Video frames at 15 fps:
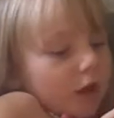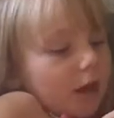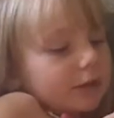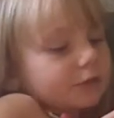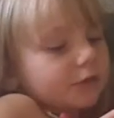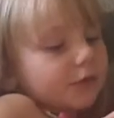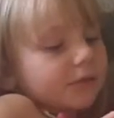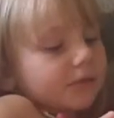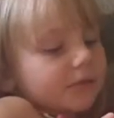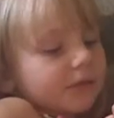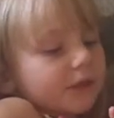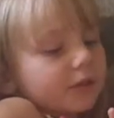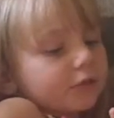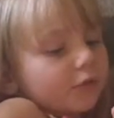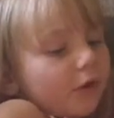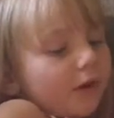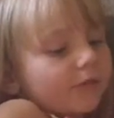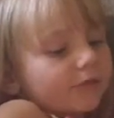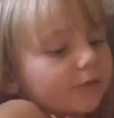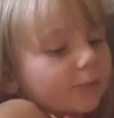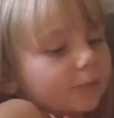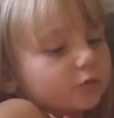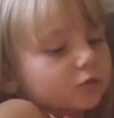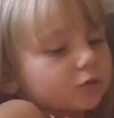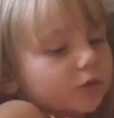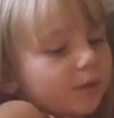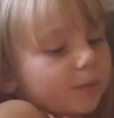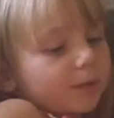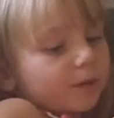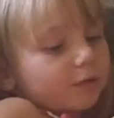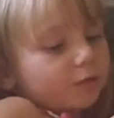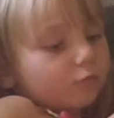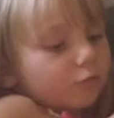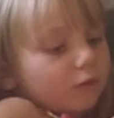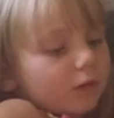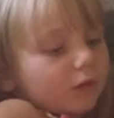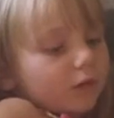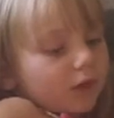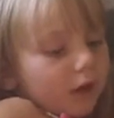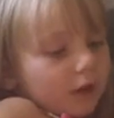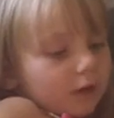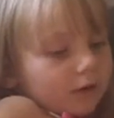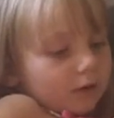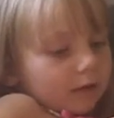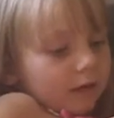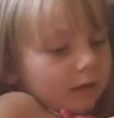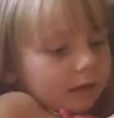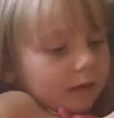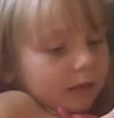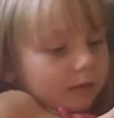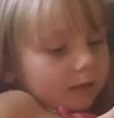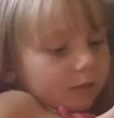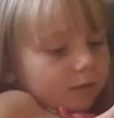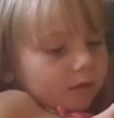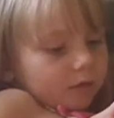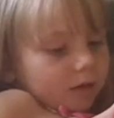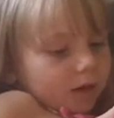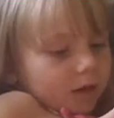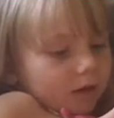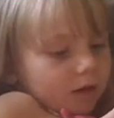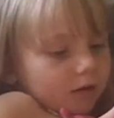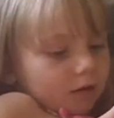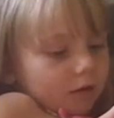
I just said you have to push the button really hard, not like that.